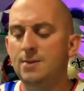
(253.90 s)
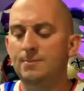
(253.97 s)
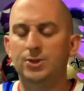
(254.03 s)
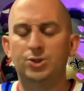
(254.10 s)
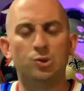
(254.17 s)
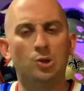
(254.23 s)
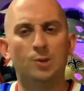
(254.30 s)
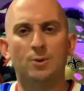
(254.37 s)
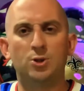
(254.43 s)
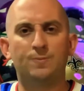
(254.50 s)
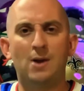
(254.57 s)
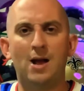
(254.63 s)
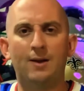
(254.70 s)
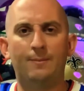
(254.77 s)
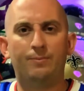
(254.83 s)
been showing the most
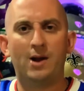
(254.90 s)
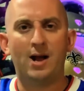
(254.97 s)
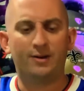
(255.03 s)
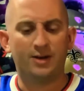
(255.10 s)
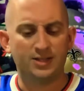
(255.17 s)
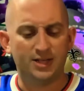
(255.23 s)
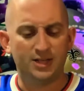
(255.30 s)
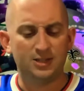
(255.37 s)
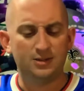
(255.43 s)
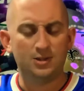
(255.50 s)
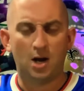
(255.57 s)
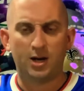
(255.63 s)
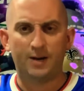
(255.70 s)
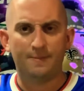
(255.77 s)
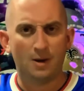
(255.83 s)
progress, and he's
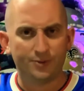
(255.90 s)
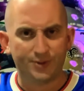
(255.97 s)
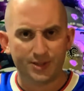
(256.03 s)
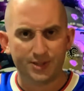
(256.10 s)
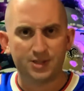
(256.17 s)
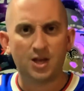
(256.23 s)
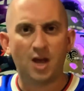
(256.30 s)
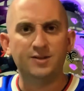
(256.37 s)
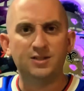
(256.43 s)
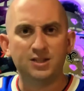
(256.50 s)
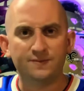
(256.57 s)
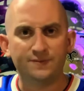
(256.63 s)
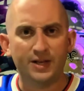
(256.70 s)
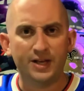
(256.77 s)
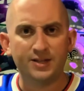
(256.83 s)
talking about the
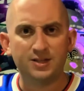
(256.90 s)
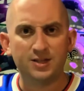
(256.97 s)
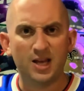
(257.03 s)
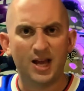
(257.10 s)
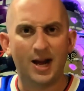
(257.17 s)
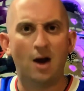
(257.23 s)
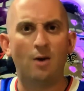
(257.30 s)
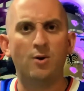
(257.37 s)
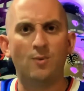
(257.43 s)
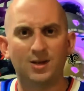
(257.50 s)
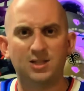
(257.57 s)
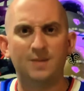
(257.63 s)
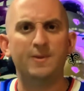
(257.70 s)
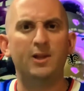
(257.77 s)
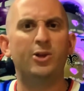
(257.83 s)
decisiveness and how he
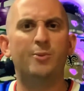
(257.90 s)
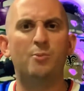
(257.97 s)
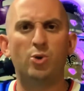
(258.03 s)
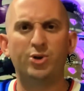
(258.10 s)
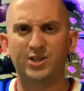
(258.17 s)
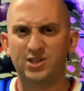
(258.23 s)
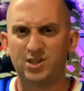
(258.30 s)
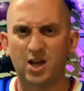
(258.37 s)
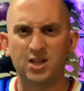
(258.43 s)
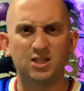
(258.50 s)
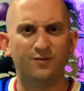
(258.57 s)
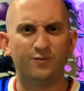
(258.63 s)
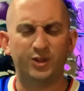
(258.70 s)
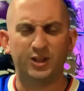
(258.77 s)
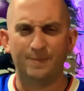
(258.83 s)
wants to be a little more
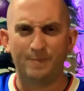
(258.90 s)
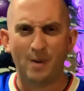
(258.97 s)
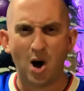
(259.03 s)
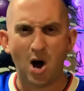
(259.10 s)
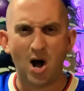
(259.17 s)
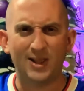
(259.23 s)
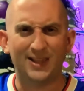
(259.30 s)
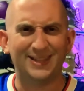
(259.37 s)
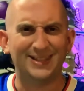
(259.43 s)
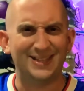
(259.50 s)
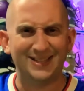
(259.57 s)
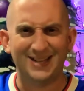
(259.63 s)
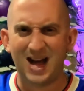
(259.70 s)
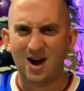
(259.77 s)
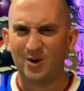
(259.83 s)
decisive with the ball and get
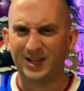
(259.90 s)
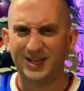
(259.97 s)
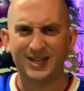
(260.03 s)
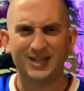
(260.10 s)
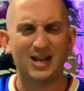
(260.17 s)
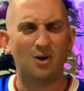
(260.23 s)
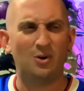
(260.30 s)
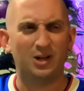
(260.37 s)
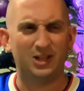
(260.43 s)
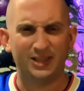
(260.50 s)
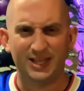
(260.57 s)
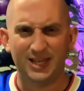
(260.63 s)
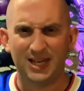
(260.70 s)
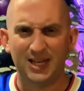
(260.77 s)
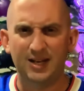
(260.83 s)
it out
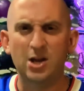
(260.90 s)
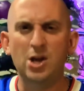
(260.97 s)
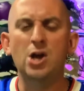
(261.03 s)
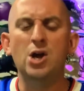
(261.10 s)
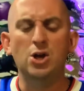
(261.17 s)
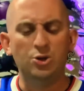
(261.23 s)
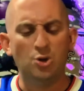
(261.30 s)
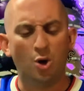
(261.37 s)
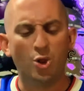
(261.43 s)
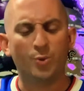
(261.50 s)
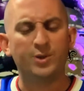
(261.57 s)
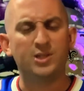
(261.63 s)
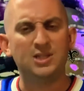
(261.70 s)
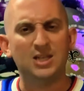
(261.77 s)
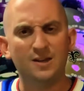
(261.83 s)
clean, know the
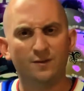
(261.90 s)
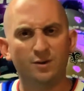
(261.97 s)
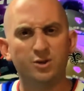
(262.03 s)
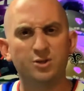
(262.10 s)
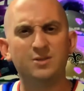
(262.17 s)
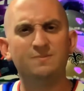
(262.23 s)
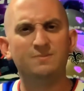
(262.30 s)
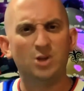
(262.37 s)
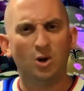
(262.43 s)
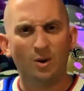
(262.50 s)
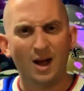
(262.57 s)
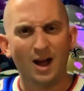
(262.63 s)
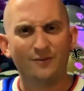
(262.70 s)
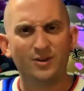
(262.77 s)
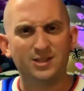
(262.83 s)
receivers,
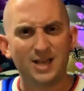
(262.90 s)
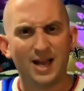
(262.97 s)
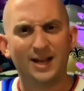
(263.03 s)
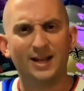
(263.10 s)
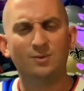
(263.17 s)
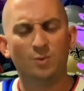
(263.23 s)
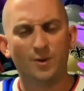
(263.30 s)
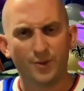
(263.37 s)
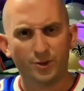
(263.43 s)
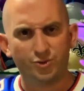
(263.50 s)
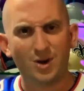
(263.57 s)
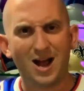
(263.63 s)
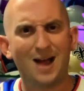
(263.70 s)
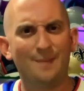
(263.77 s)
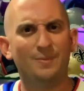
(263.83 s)
every second when they're
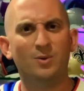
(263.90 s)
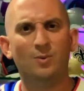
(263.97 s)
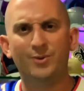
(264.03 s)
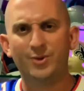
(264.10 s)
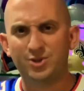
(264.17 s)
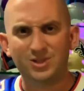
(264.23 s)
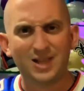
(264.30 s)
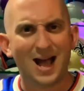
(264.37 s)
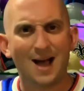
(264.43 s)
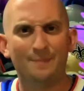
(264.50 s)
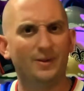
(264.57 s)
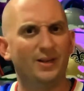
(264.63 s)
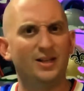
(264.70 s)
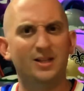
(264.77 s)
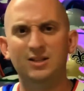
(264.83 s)
dropping, when they're
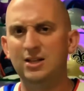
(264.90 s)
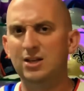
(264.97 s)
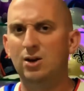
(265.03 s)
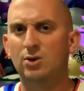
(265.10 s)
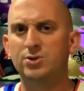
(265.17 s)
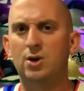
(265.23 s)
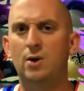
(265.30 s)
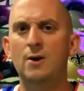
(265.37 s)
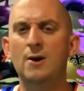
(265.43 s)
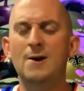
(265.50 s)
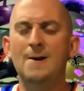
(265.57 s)
stopping, and, so